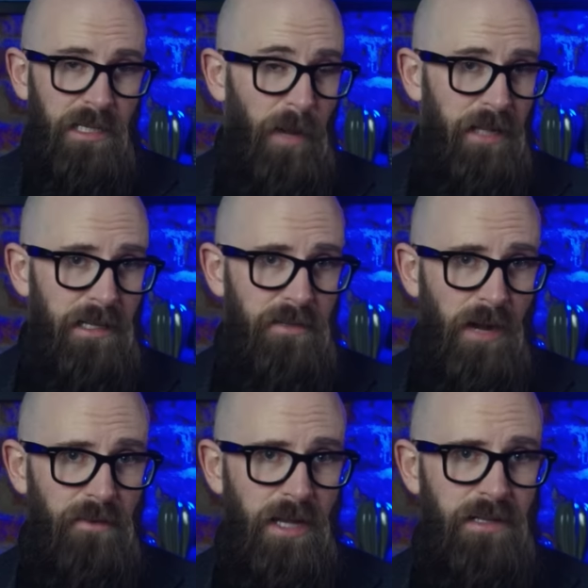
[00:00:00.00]
Despite these
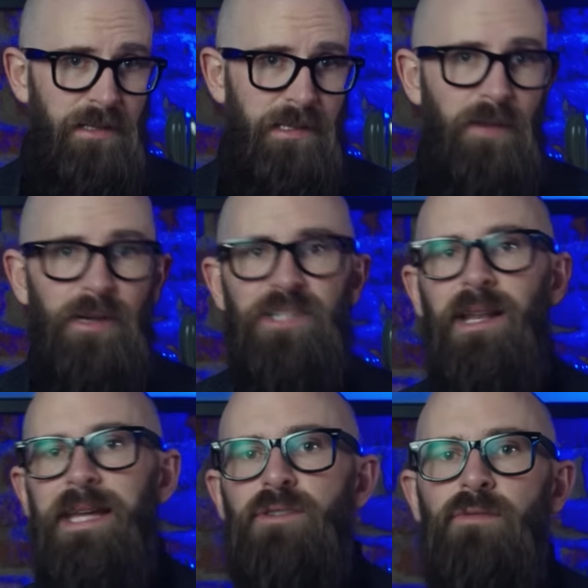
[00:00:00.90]
renovations, the
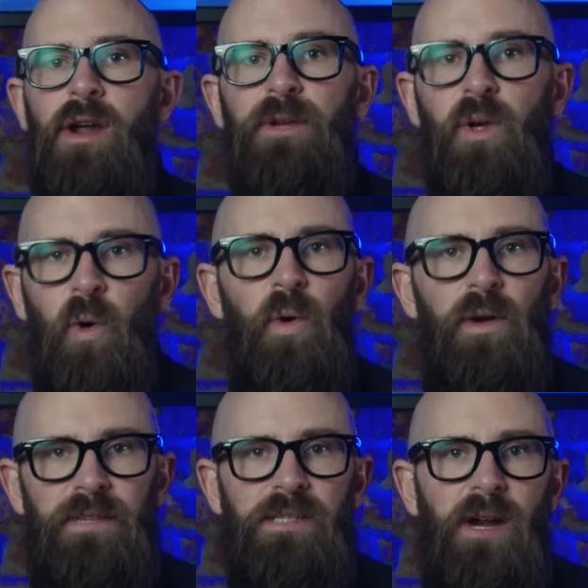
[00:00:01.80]
original ancient Roman core
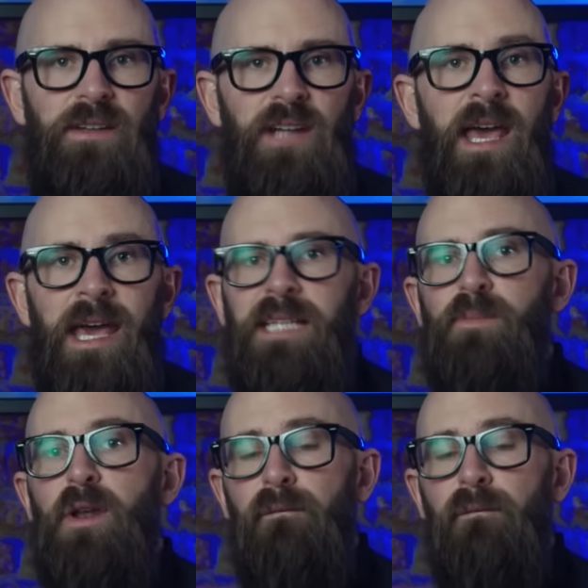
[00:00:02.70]
of the structure has been